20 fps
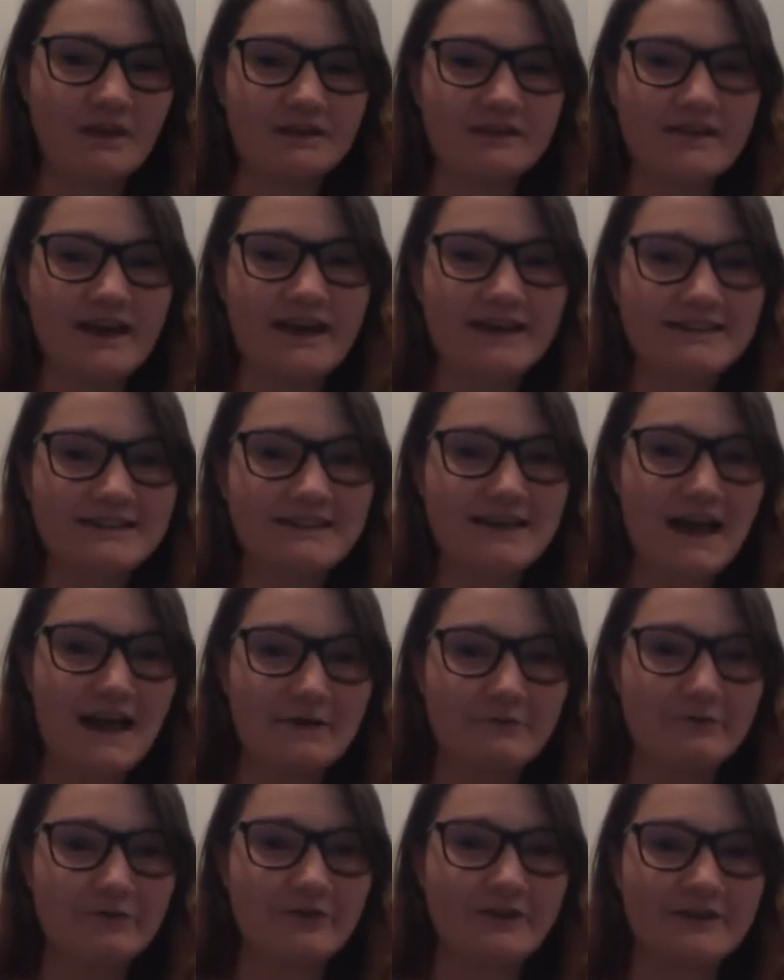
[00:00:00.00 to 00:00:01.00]
Last
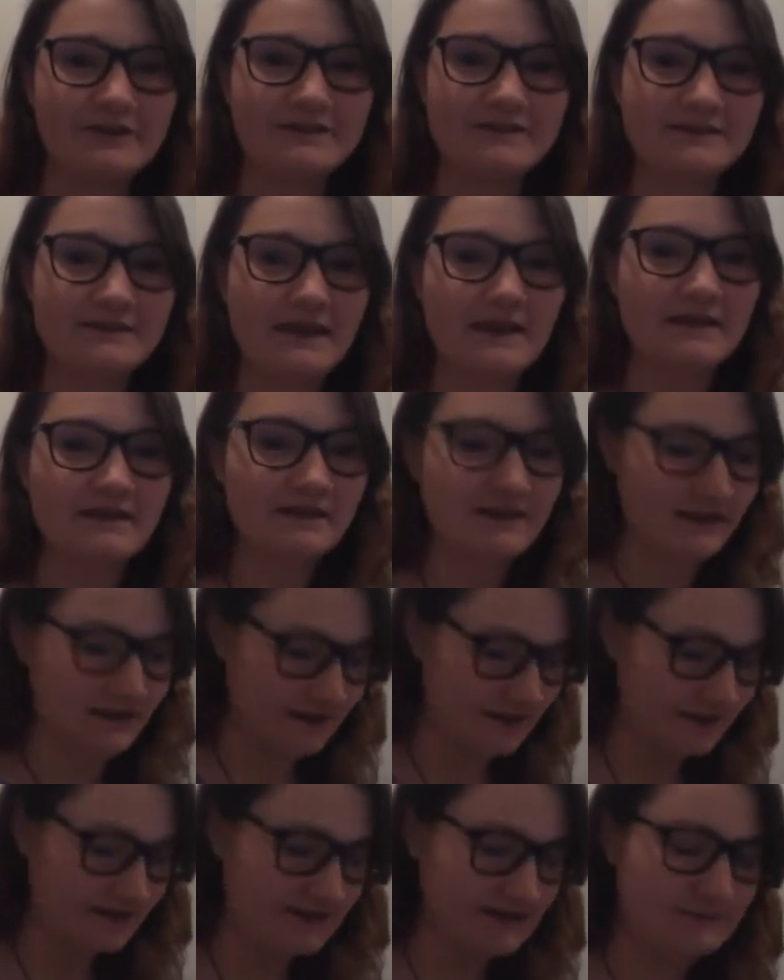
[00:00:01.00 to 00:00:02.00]
time for this
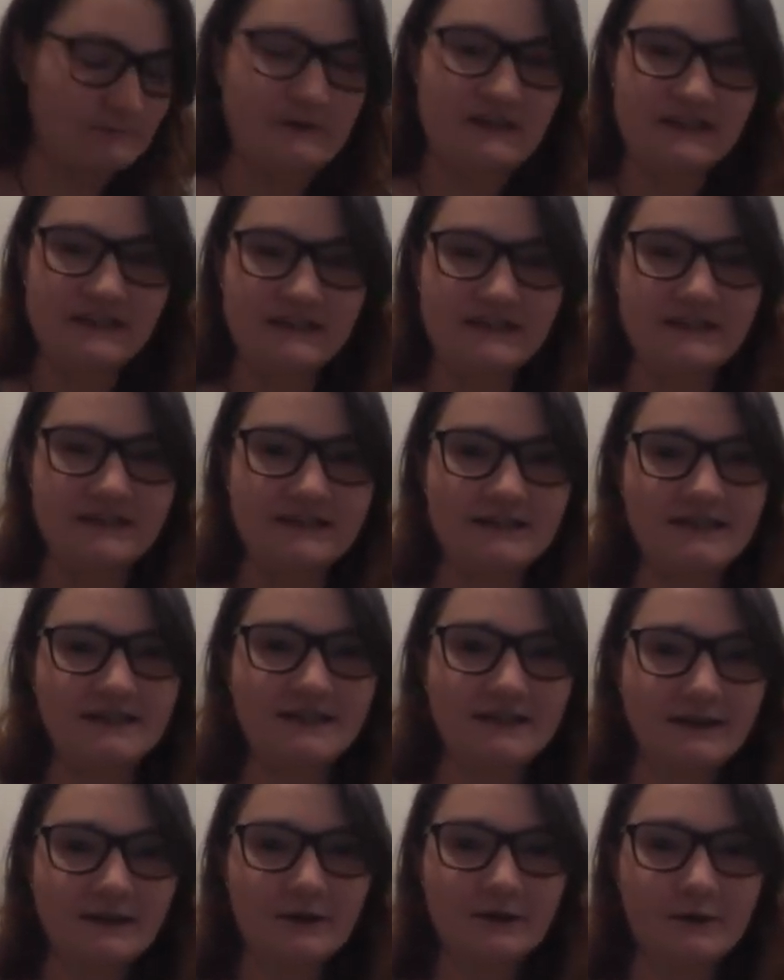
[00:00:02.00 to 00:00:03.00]
speed.
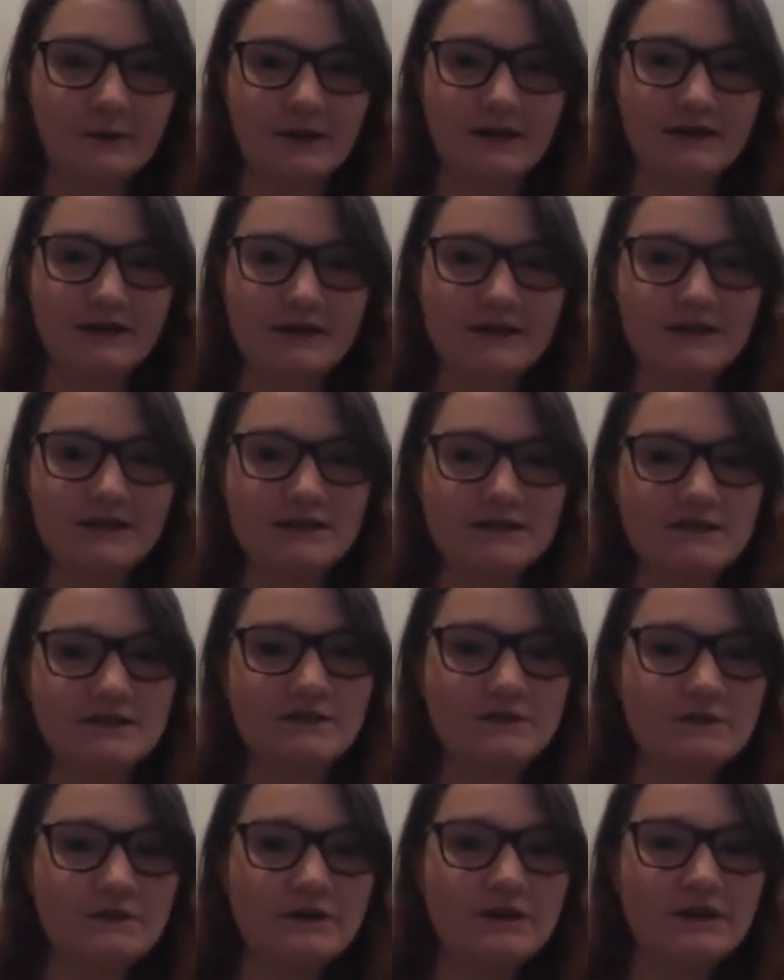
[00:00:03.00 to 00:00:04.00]
1,
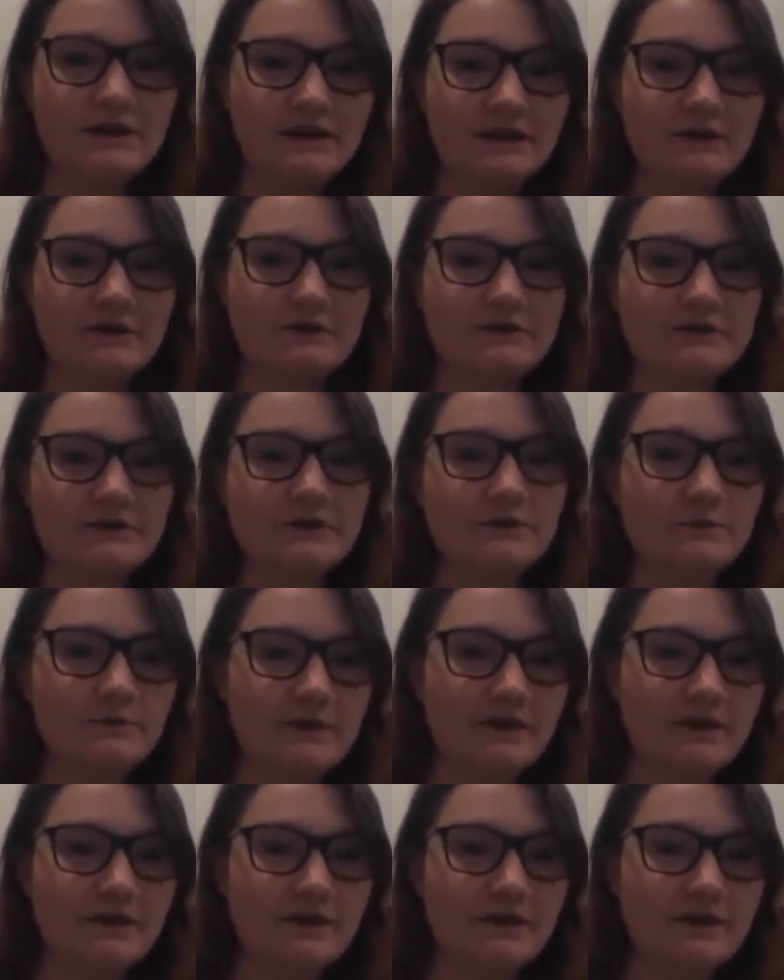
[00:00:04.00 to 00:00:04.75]
2, here's your